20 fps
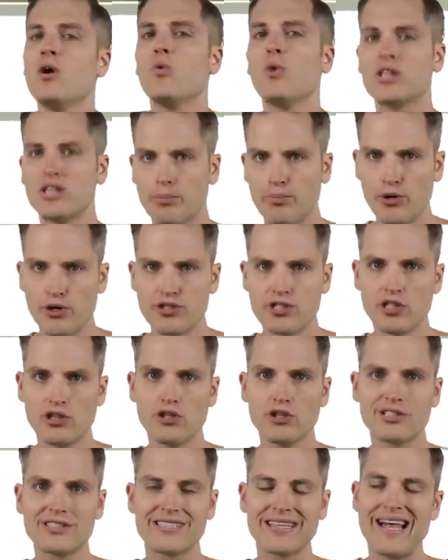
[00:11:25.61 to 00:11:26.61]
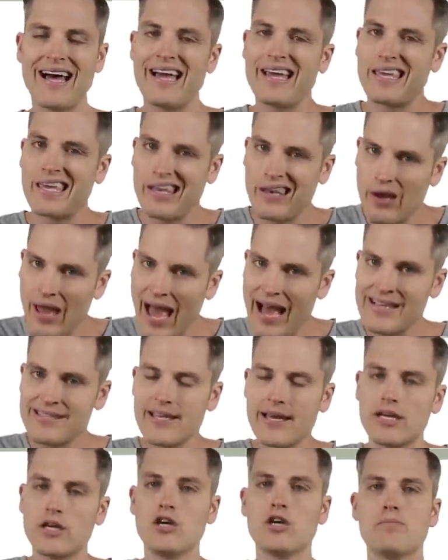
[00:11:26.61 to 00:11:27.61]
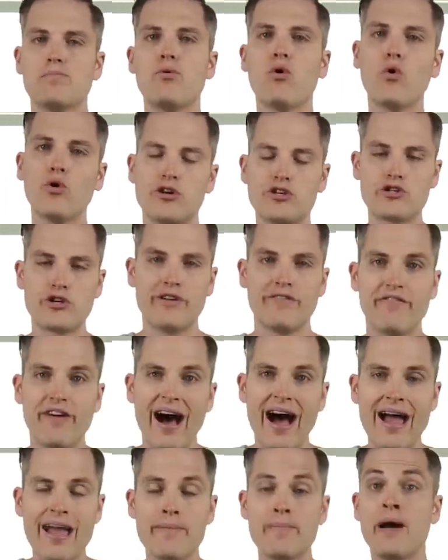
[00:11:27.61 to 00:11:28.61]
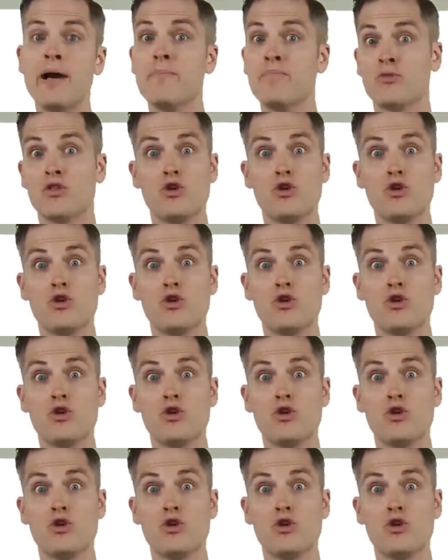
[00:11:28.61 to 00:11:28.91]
what the person looks like and has that good portrait vibe,